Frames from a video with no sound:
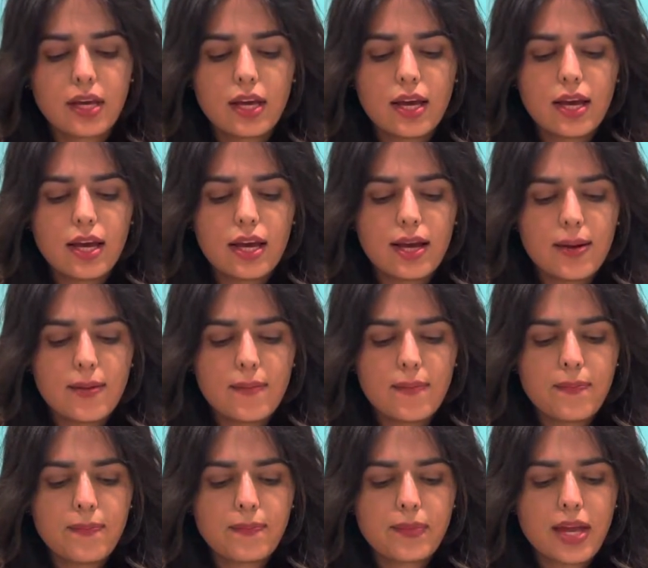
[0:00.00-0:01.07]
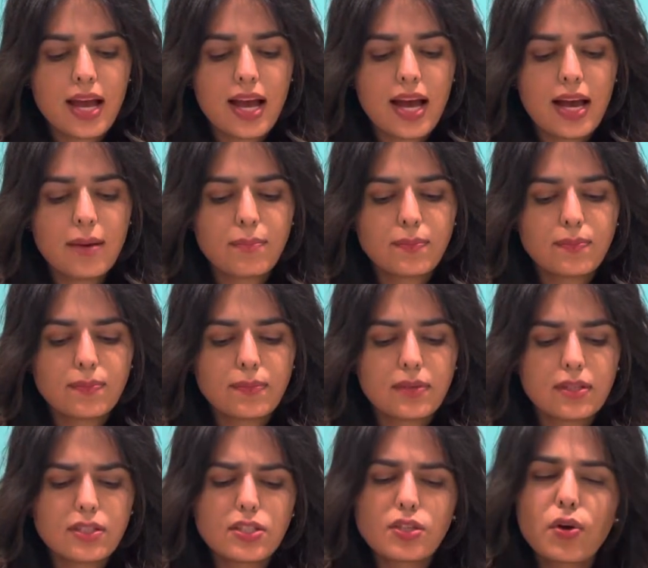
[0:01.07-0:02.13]
I'm
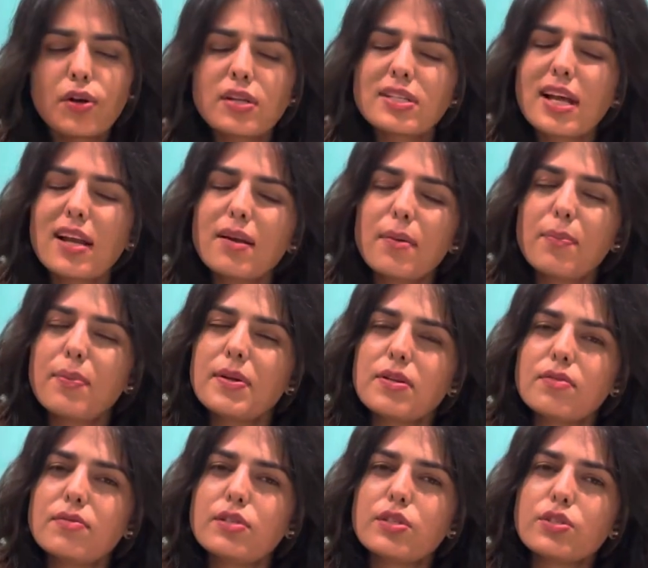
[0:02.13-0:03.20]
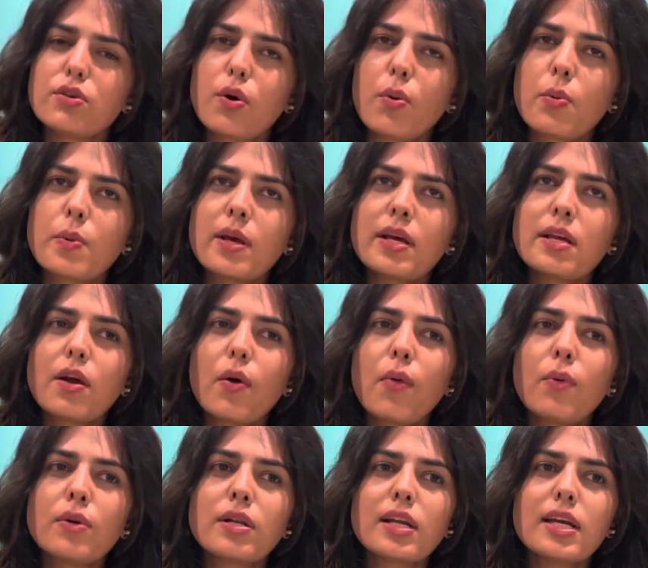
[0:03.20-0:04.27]
just going to tell a bit of a story,
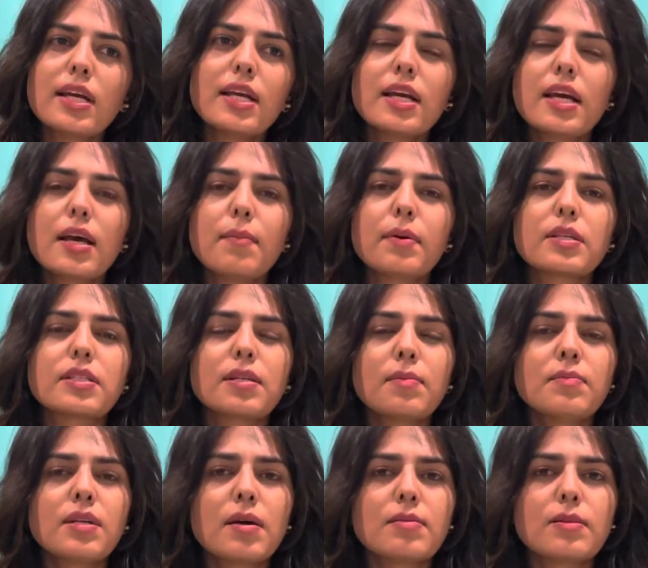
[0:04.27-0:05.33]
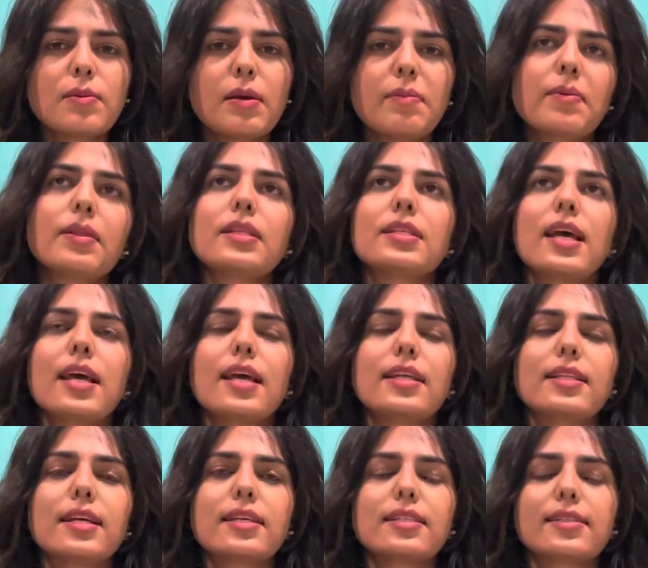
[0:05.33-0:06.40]
only because sometimes people say
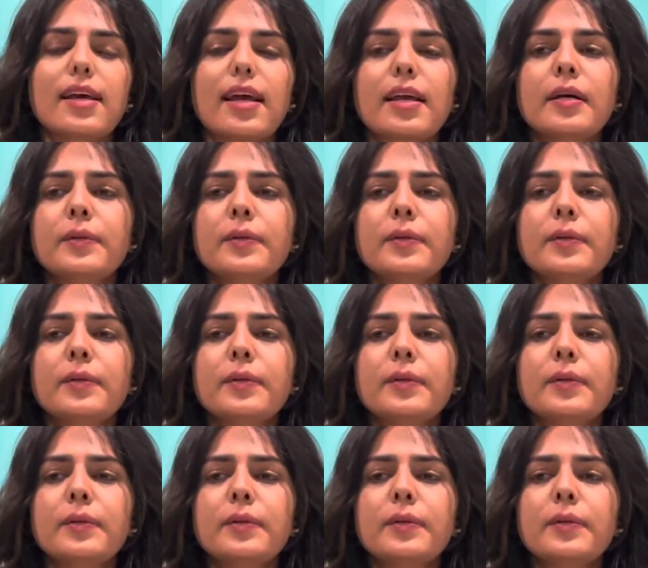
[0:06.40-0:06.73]
things like,